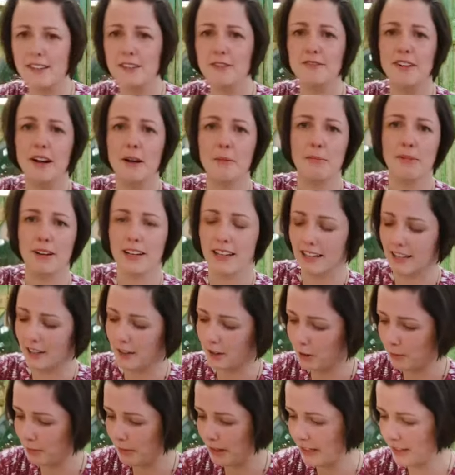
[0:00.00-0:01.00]
the fabric a
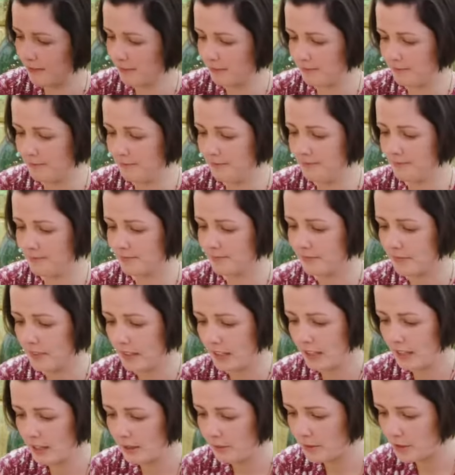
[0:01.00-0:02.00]
little bit,
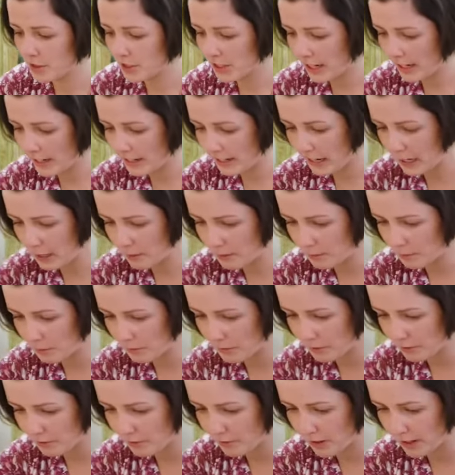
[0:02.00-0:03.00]
which can happen
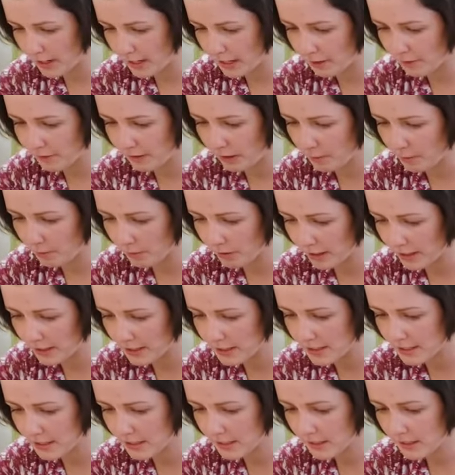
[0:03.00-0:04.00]
with finer
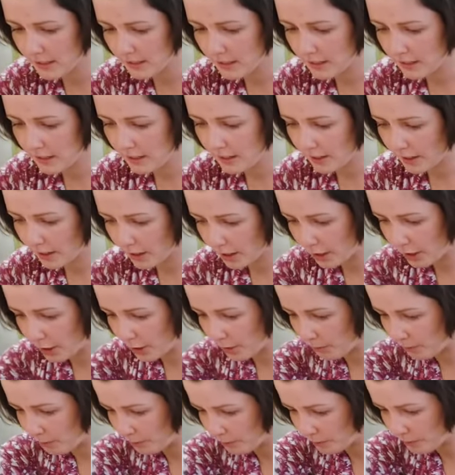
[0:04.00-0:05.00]
fabrics.
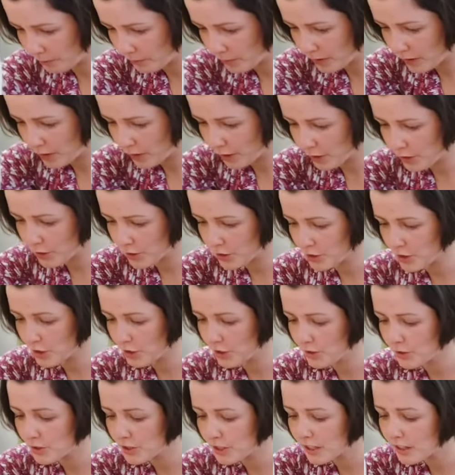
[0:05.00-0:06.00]
You can just
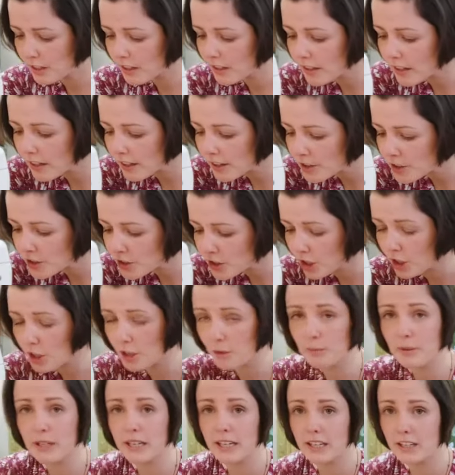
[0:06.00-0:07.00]
use a sharp
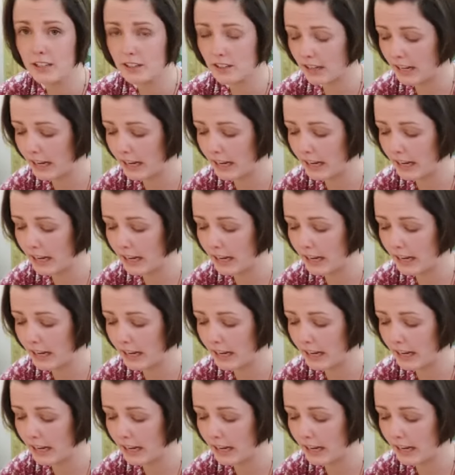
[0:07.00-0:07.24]
needle,